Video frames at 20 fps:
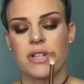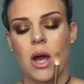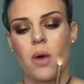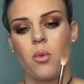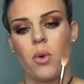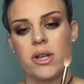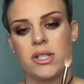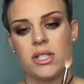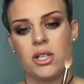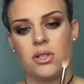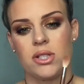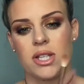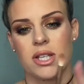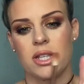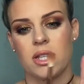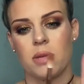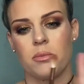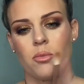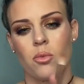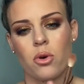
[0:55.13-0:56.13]
I was
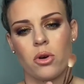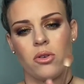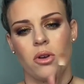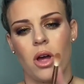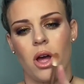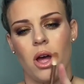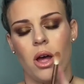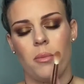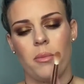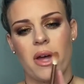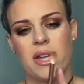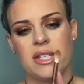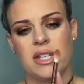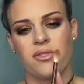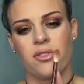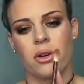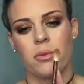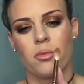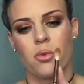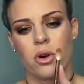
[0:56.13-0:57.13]
using the a
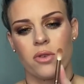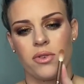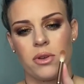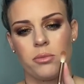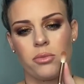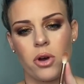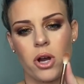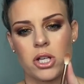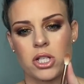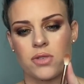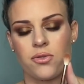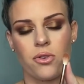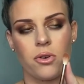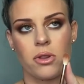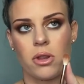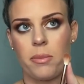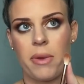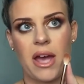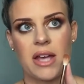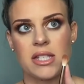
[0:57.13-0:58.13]
different Morphe brush
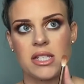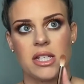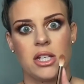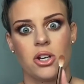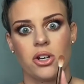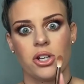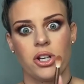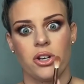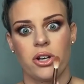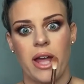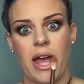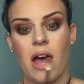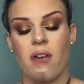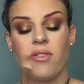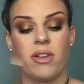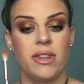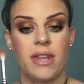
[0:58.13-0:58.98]
for the past year and a half,